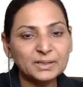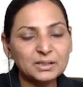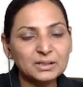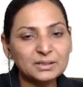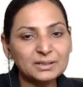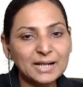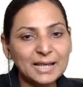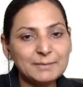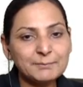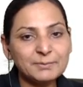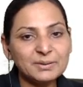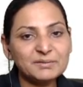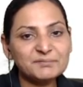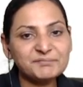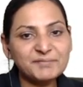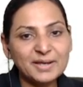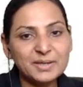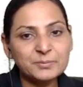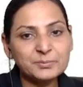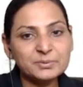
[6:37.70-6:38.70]
climbing
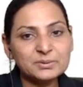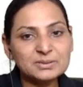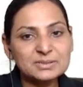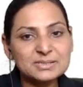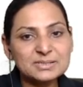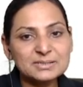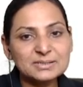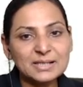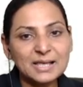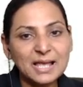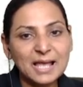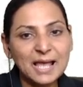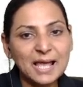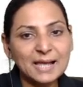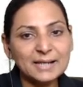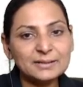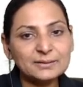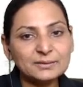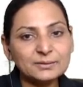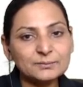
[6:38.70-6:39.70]
fibers
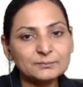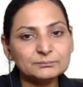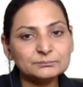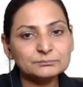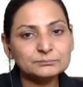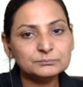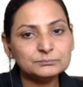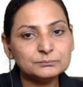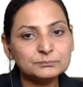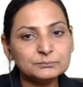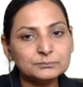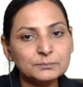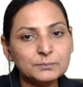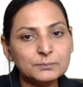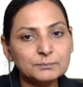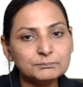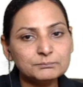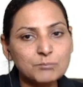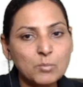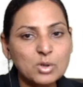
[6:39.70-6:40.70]
and
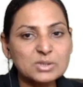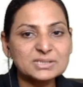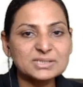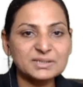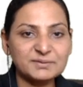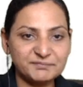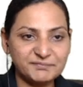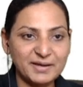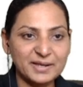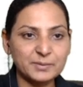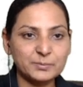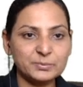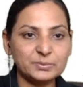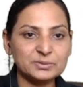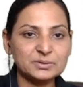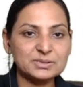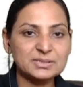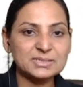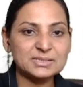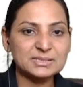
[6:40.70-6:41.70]
mossy
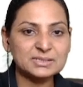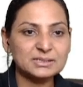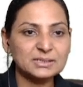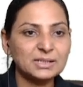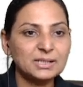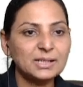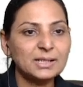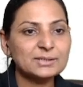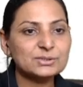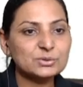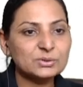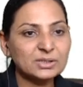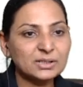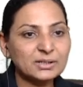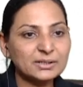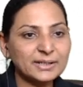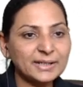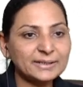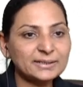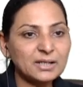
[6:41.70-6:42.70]
fibers. So the
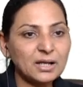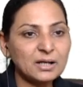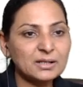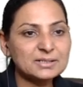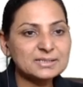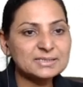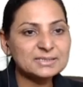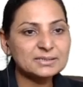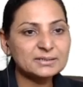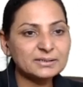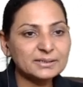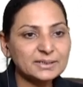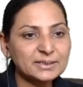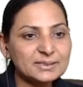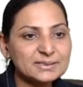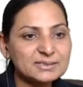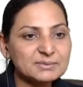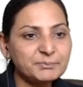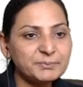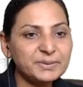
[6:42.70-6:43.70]
correct answer
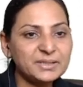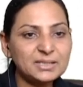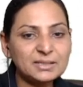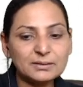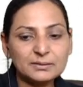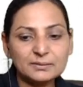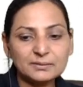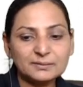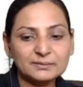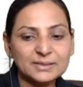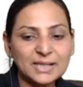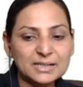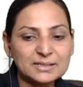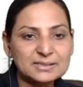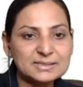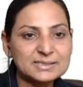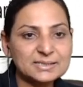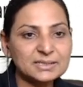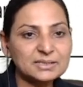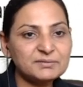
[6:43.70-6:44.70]
is B, that
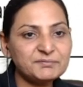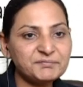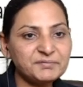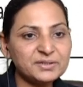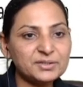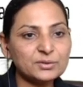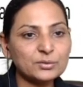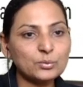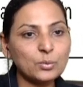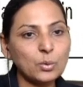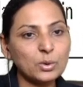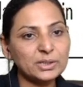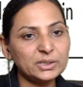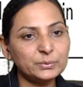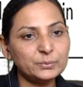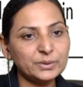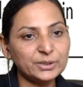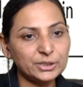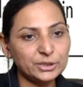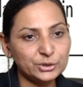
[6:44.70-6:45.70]
is inferior
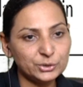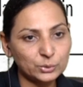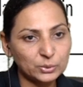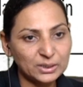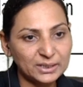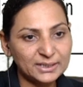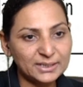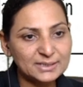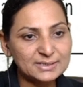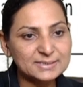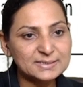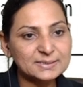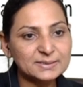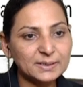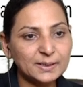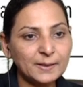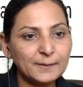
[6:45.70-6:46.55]
olivary nucleus.